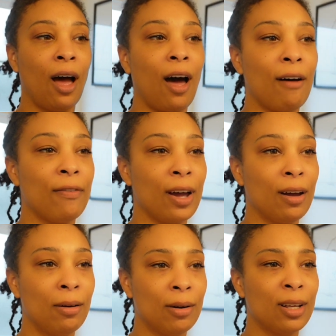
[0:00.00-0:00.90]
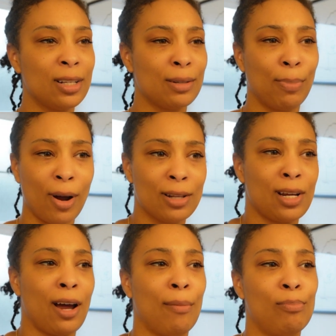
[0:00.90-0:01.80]
I found this bra
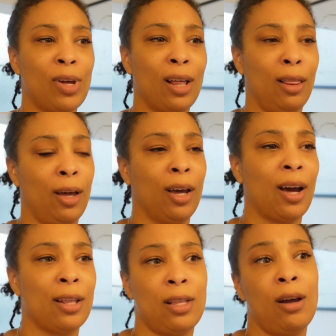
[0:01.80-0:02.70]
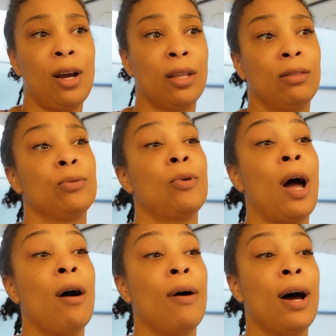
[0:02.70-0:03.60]
top that like I thought I threw
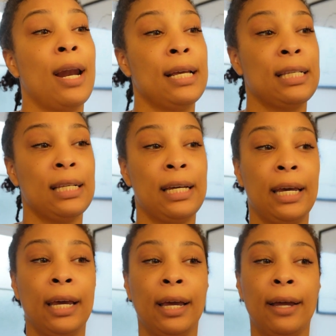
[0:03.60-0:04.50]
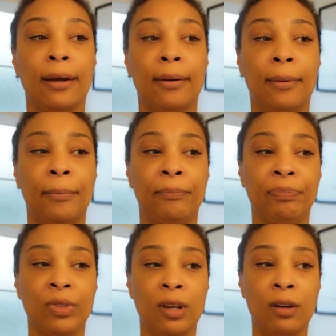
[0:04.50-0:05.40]
out honestly um,
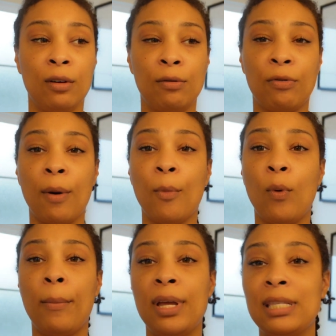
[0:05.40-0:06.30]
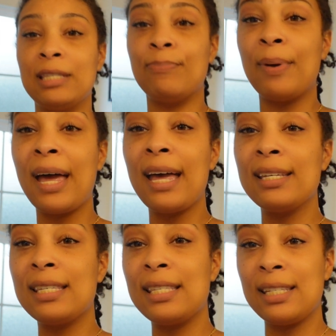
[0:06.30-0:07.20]
from Women's
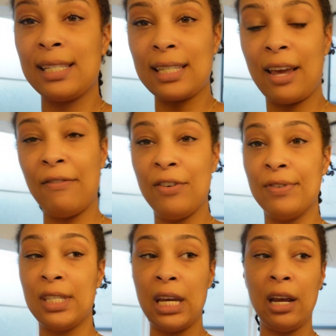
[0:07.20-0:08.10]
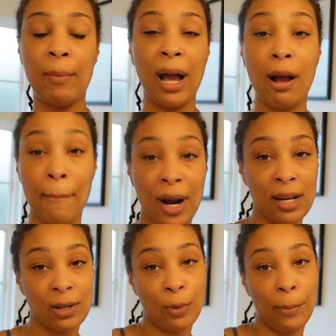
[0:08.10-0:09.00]
Best. If you've seen my
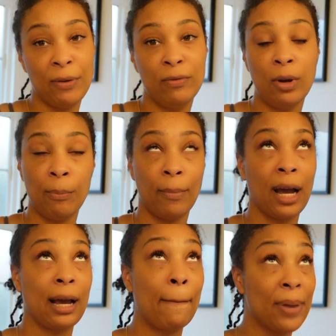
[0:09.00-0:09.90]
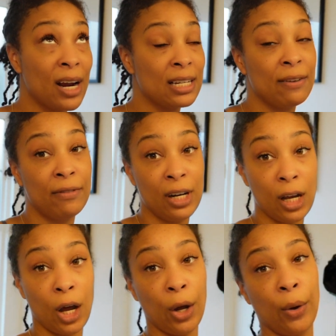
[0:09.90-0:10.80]
comparison women my comparison
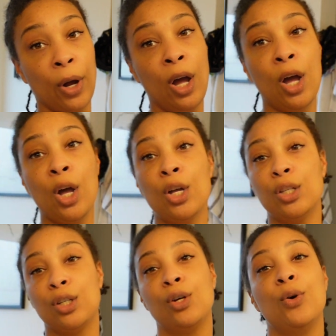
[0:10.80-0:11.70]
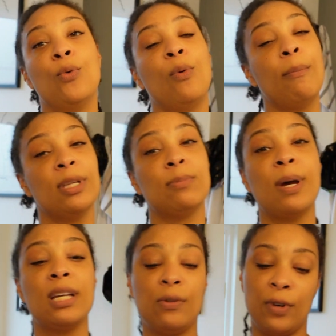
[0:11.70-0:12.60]
video to Women's
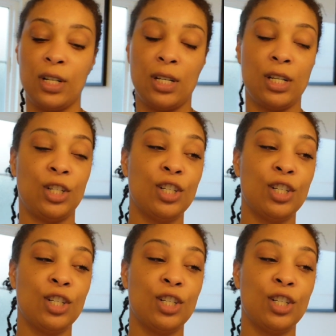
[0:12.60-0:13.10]
Best versus